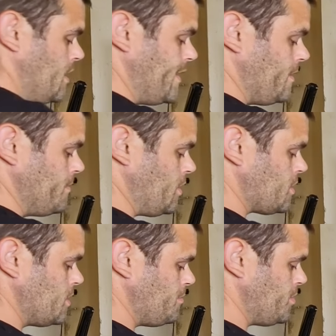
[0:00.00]
Now, I'm
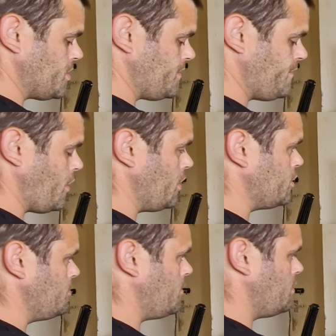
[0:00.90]
not going to put the
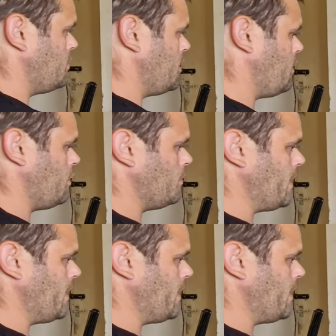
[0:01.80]
volume all